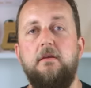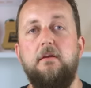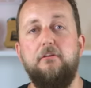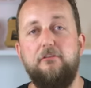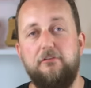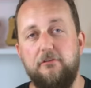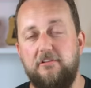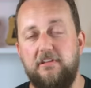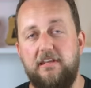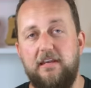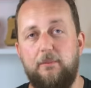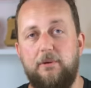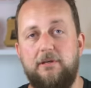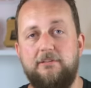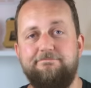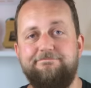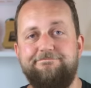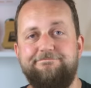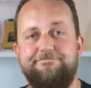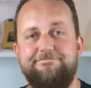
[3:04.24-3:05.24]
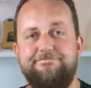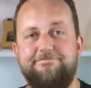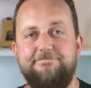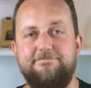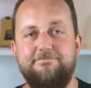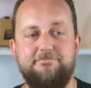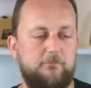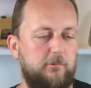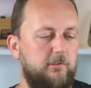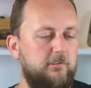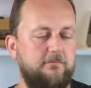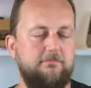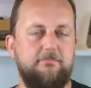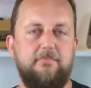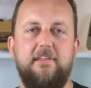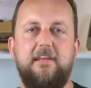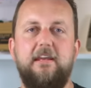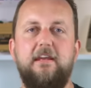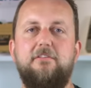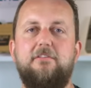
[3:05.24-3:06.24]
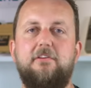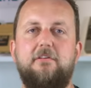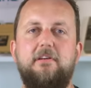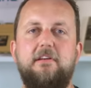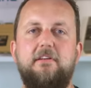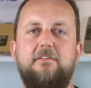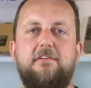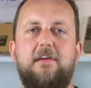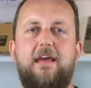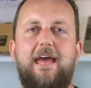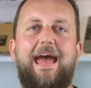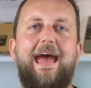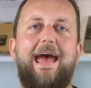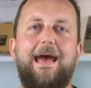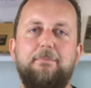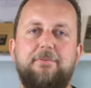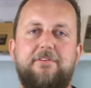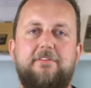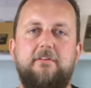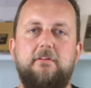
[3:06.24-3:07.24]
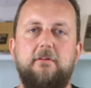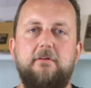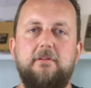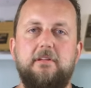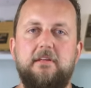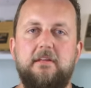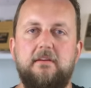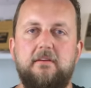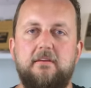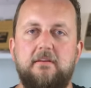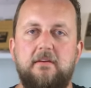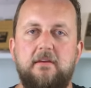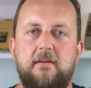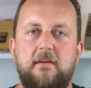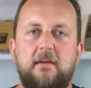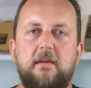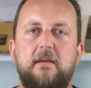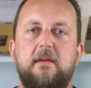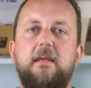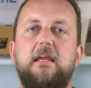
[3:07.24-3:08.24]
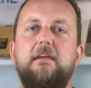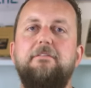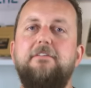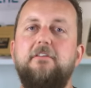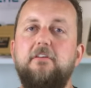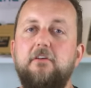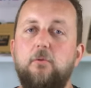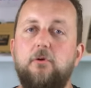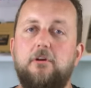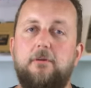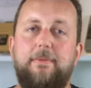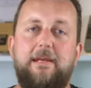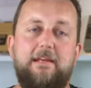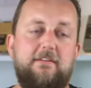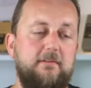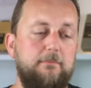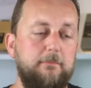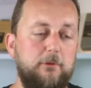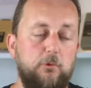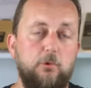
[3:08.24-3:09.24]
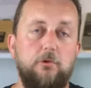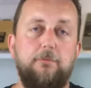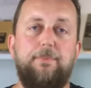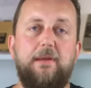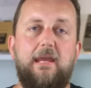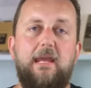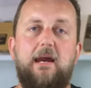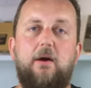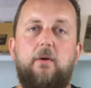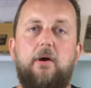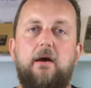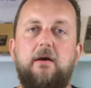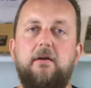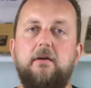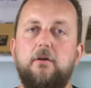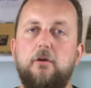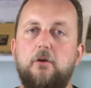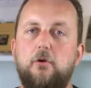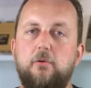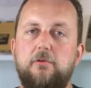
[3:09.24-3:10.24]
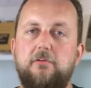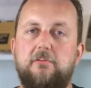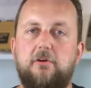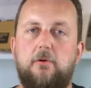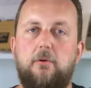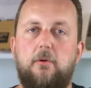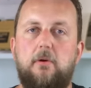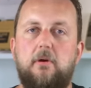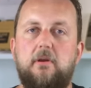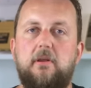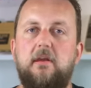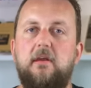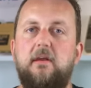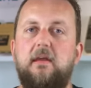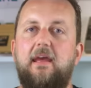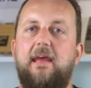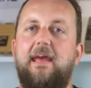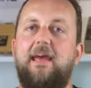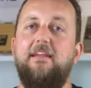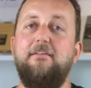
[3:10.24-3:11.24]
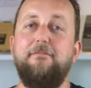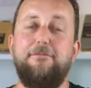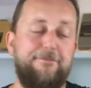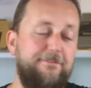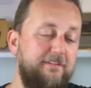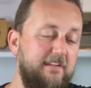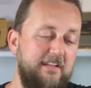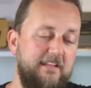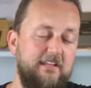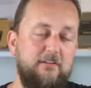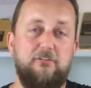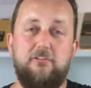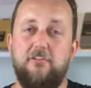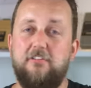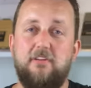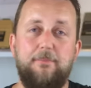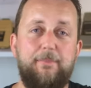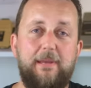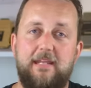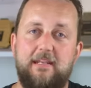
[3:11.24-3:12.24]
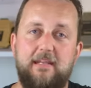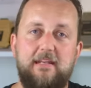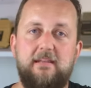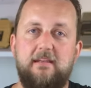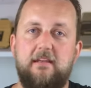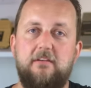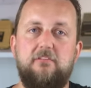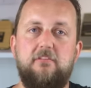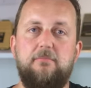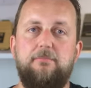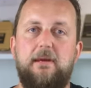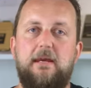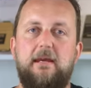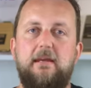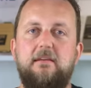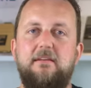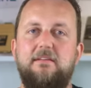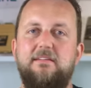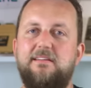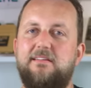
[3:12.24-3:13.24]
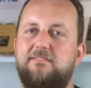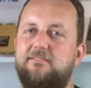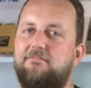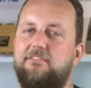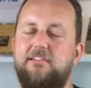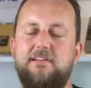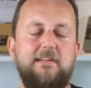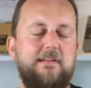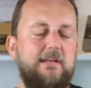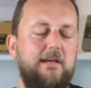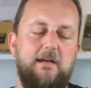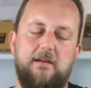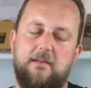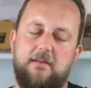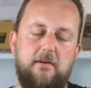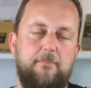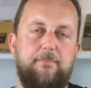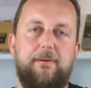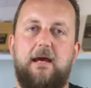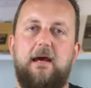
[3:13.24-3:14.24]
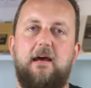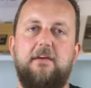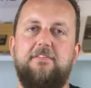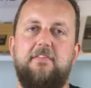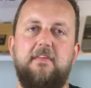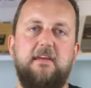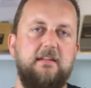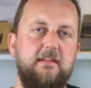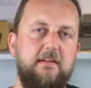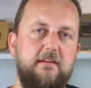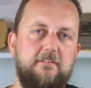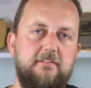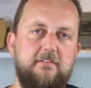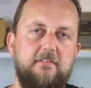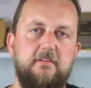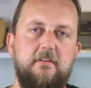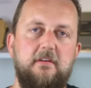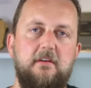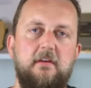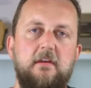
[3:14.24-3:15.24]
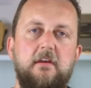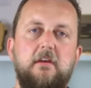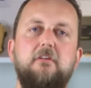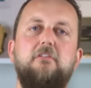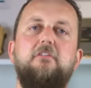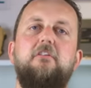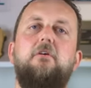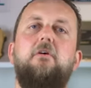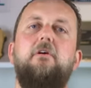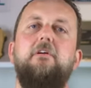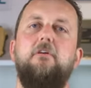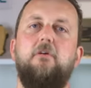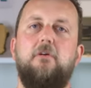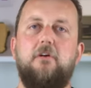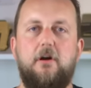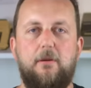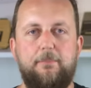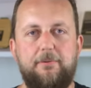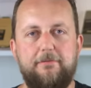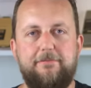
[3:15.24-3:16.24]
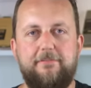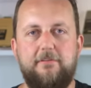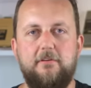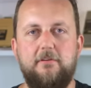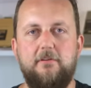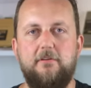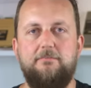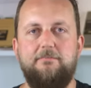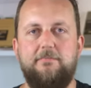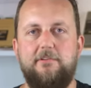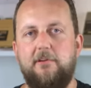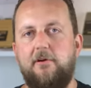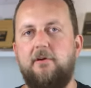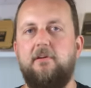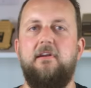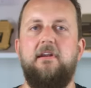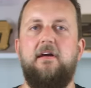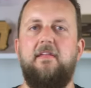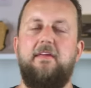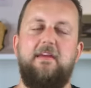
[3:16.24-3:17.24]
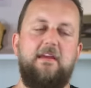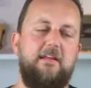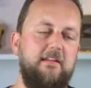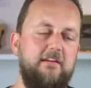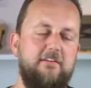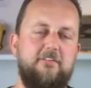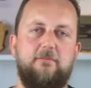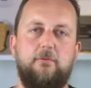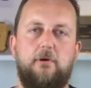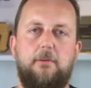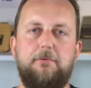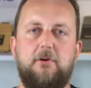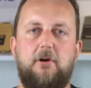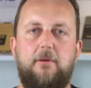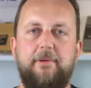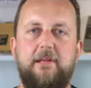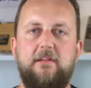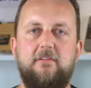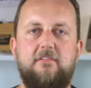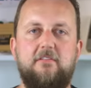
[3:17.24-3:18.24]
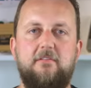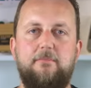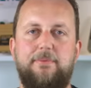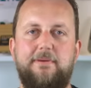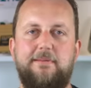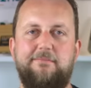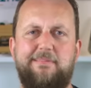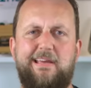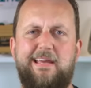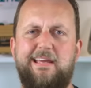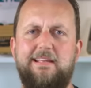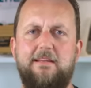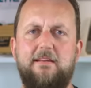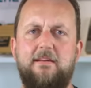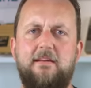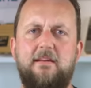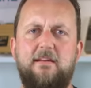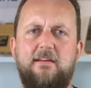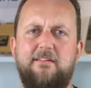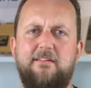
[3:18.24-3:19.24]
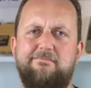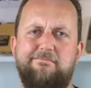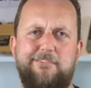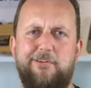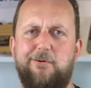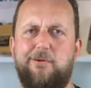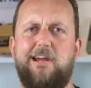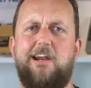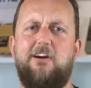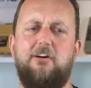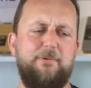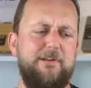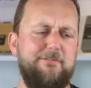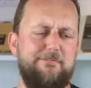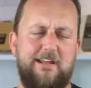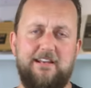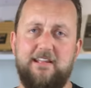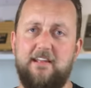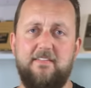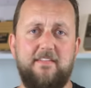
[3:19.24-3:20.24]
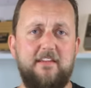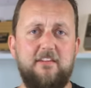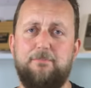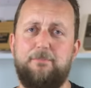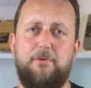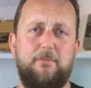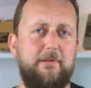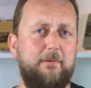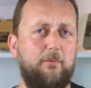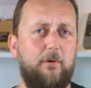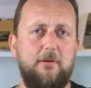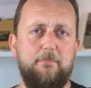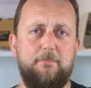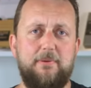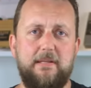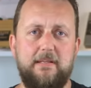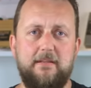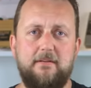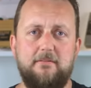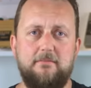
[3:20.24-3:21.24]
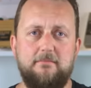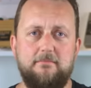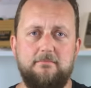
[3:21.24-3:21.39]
Should you get one? Well, the answer is absolutely. If you want to make some good power, good torque, and fit in just about any engine bay, you really can't go past the LS. Sure, you'll cop a few not another LS swap comments, but hey, your car will be running and theirs probably won't be.